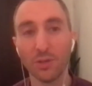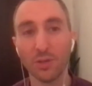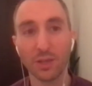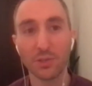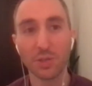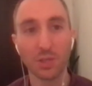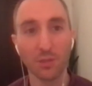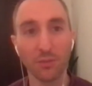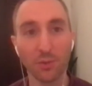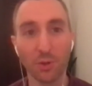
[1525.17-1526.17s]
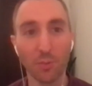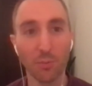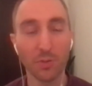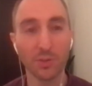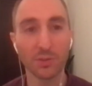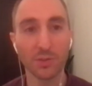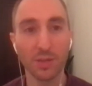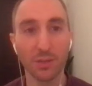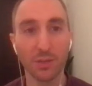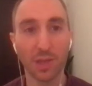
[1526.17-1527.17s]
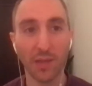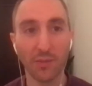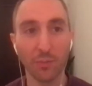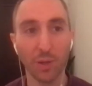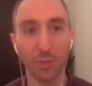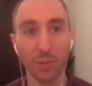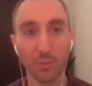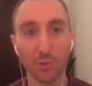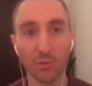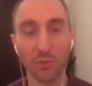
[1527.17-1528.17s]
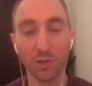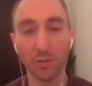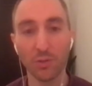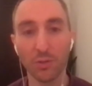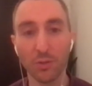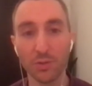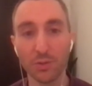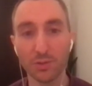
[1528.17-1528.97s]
like in general, for companies that have a public profile of the owner?